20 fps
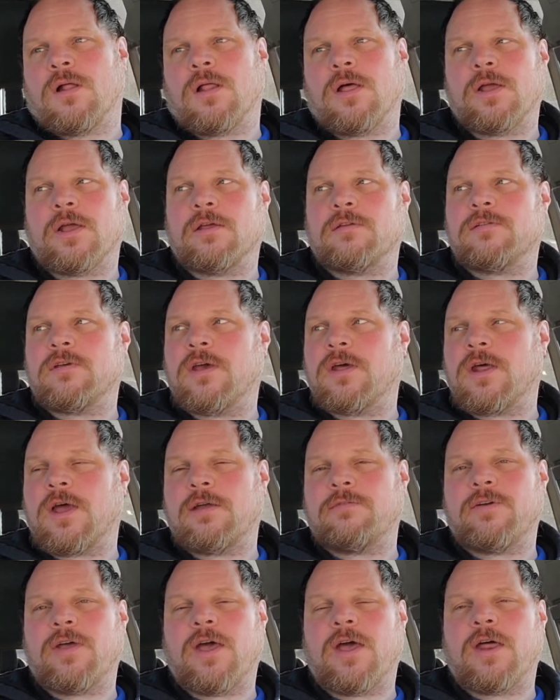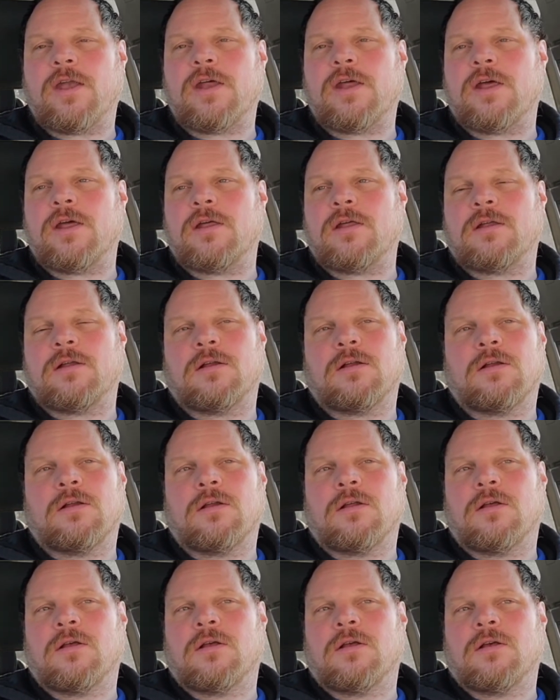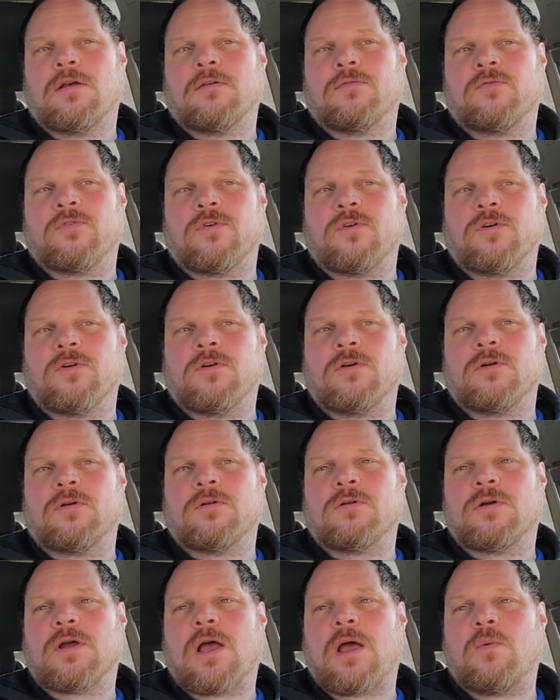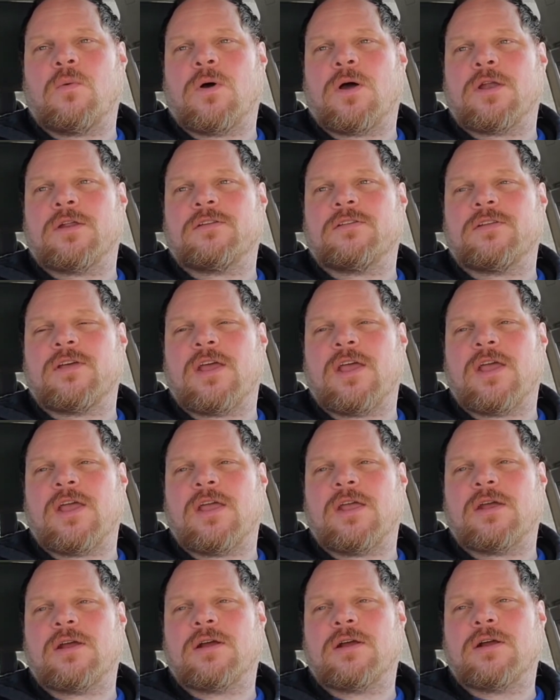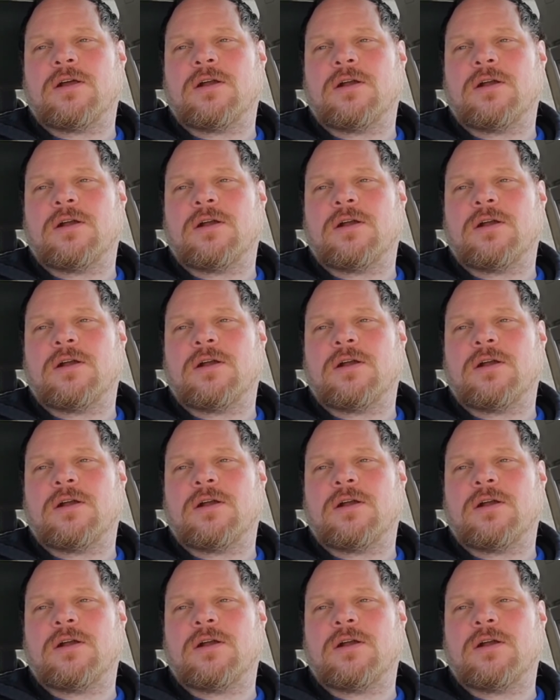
Like I said, I've had it for, I want to say,